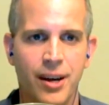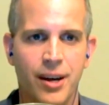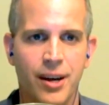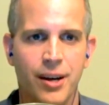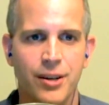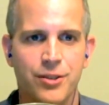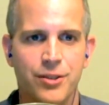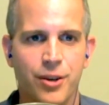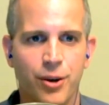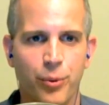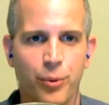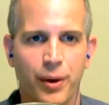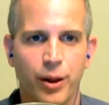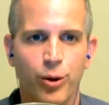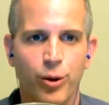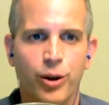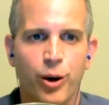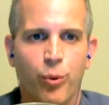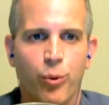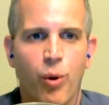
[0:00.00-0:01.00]
So we
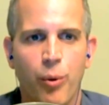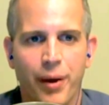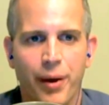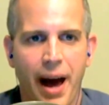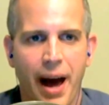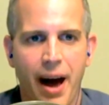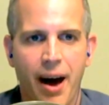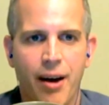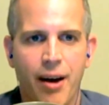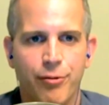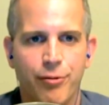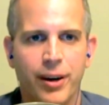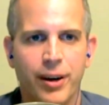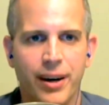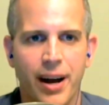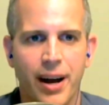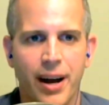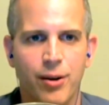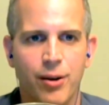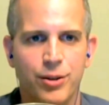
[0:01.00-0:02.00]
look at what we have
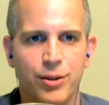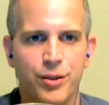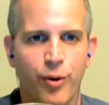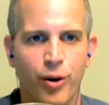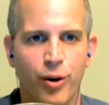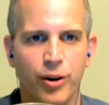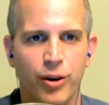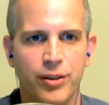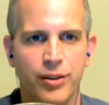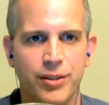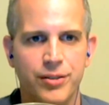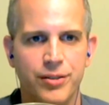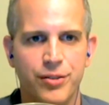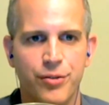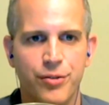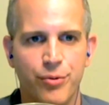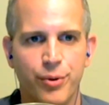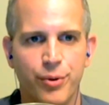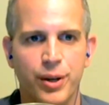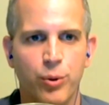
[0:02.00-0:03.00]
right now as far
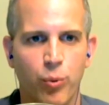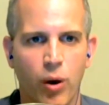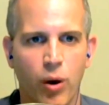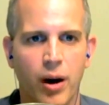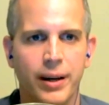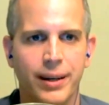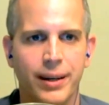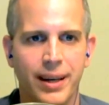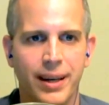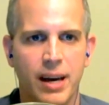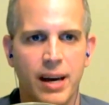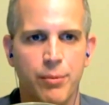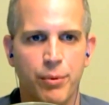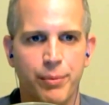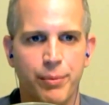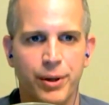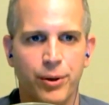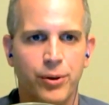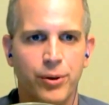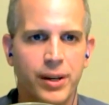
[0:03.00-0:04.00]
as 3.1
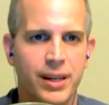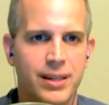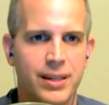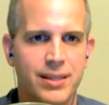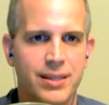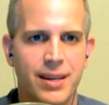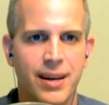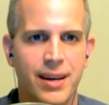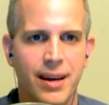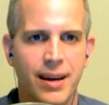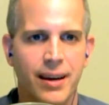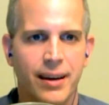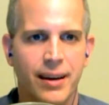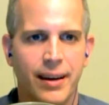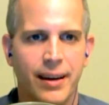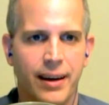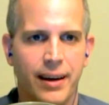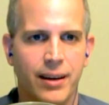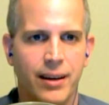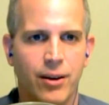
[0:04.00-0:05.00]
capabilities
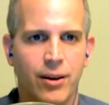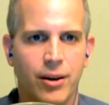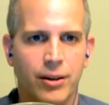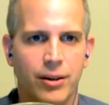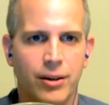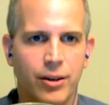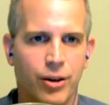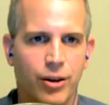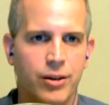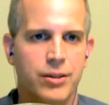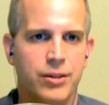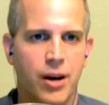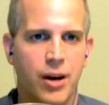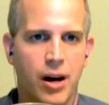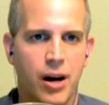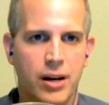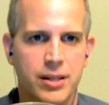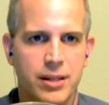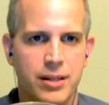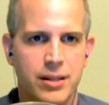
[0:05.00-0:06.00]
in our current
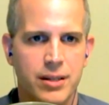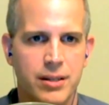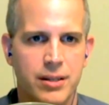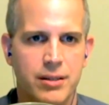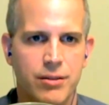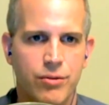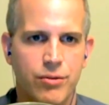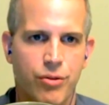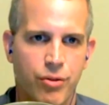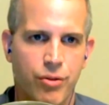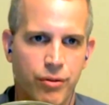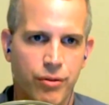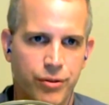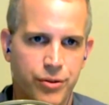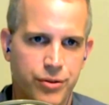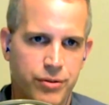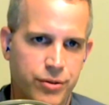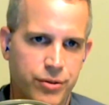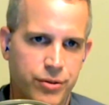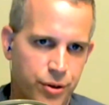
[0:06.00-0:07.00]
DOCSIS
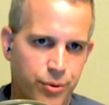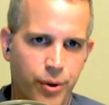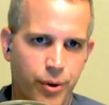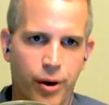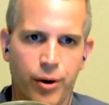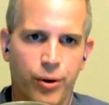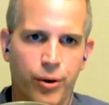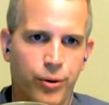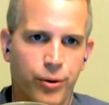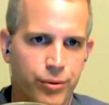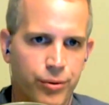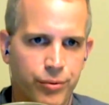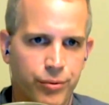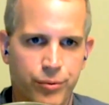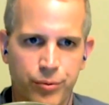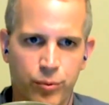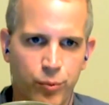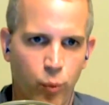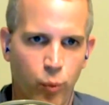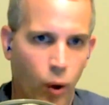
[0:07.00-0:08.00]
2.0,
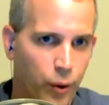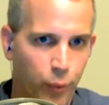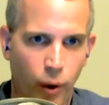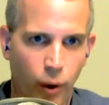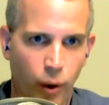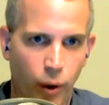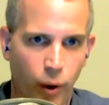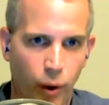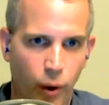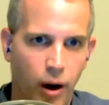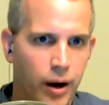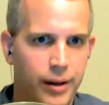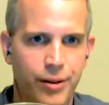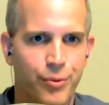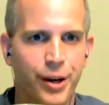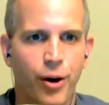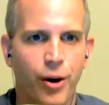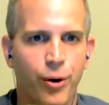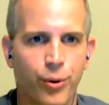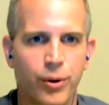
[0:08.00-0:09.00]
1.1,
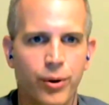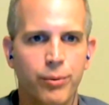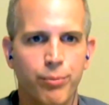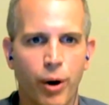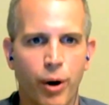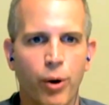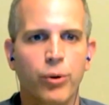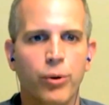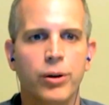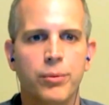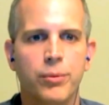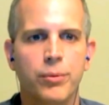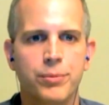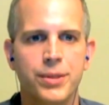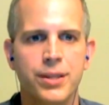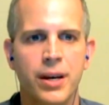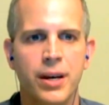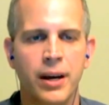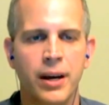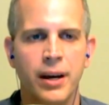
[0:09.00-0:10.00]
3.0
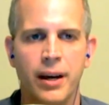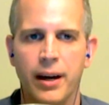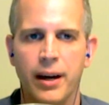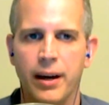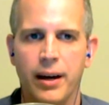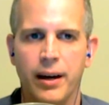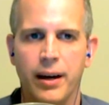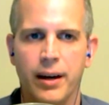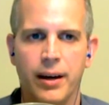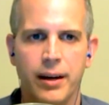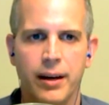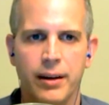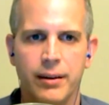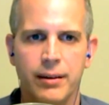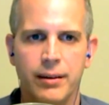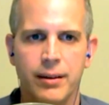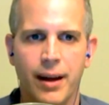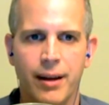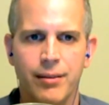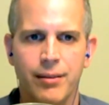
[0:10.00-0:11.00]
modems,
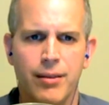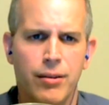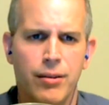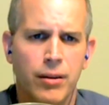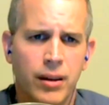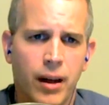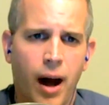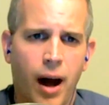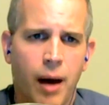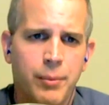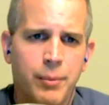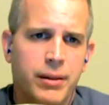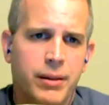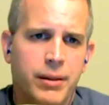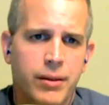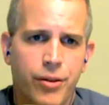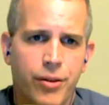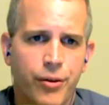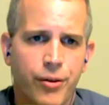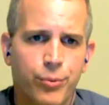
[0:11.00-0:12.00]

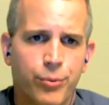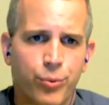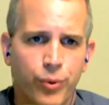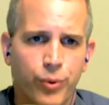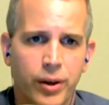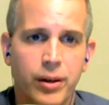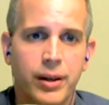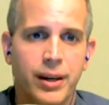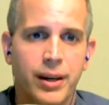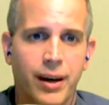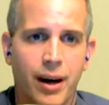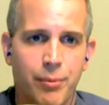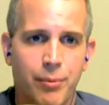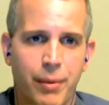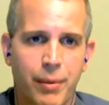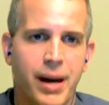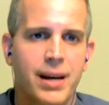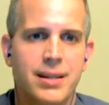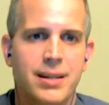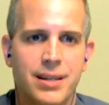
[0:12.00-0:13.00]
and they're really
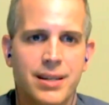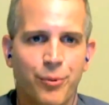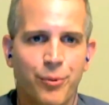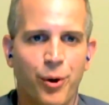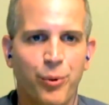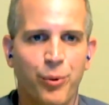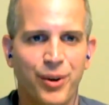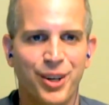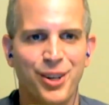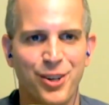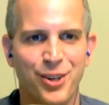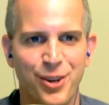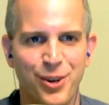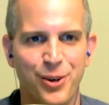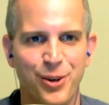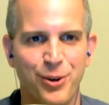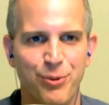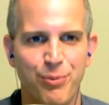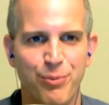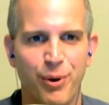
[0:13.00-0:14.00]
amazing what we can
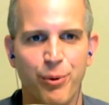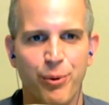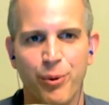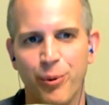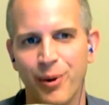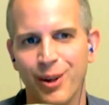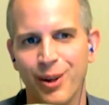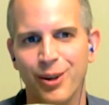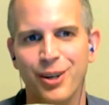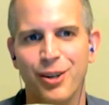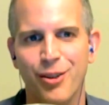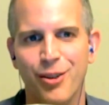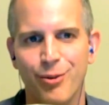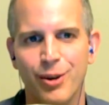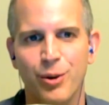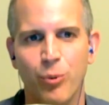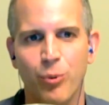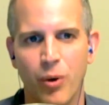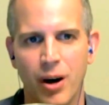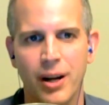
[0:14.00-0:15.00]
do. But when we look at
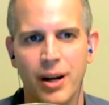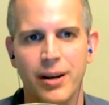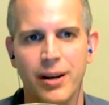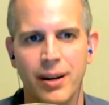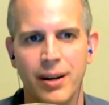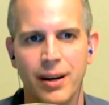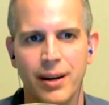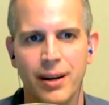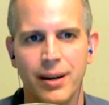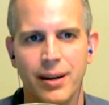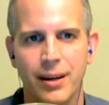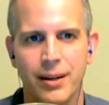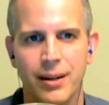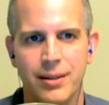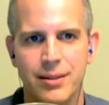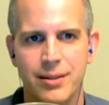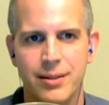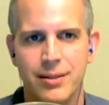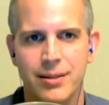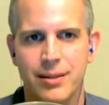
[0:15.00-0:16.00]
3.1,
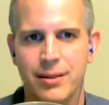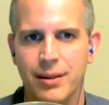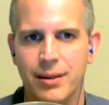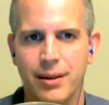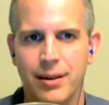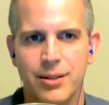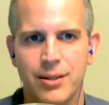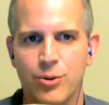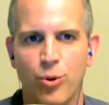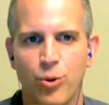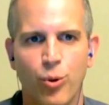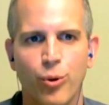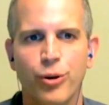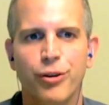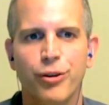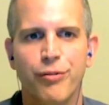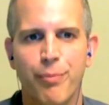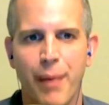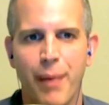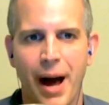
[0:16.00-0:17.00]
it's an
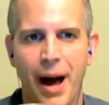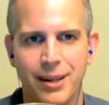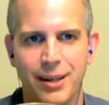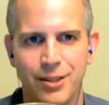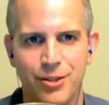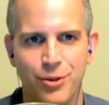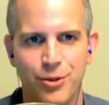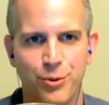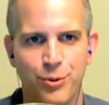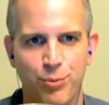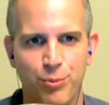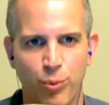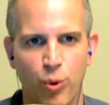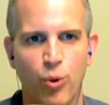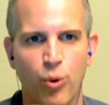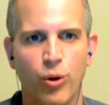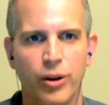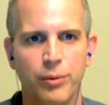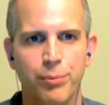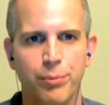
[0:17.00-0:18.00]
order of magnitude
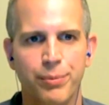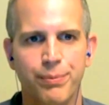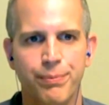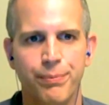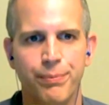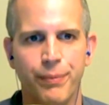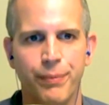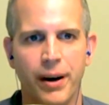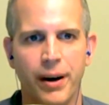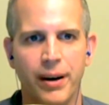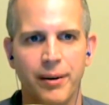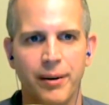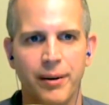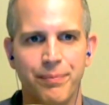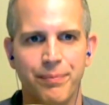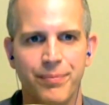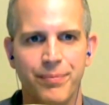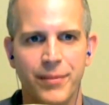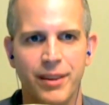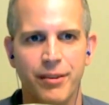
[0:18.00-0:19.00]
more.
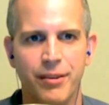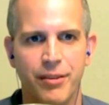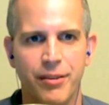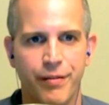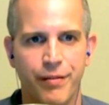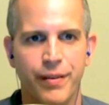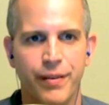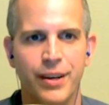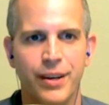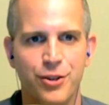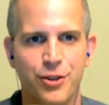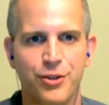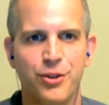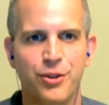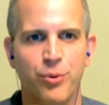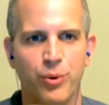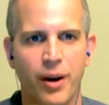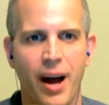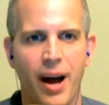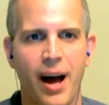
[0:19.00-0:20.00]
The features that
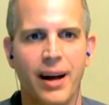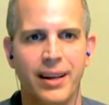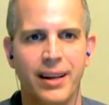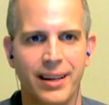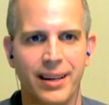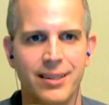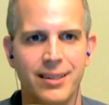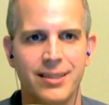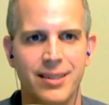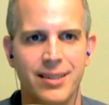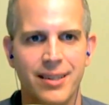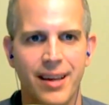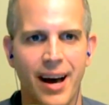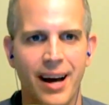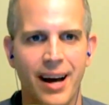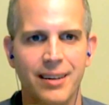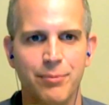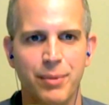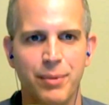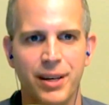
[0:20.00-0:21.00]
we're adding into
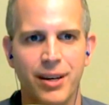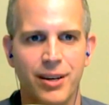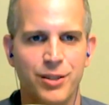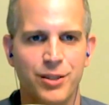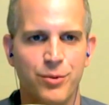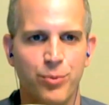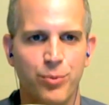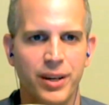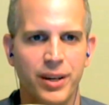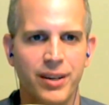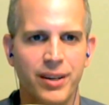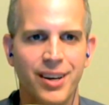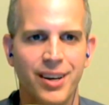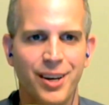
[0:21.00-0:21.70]
that, because we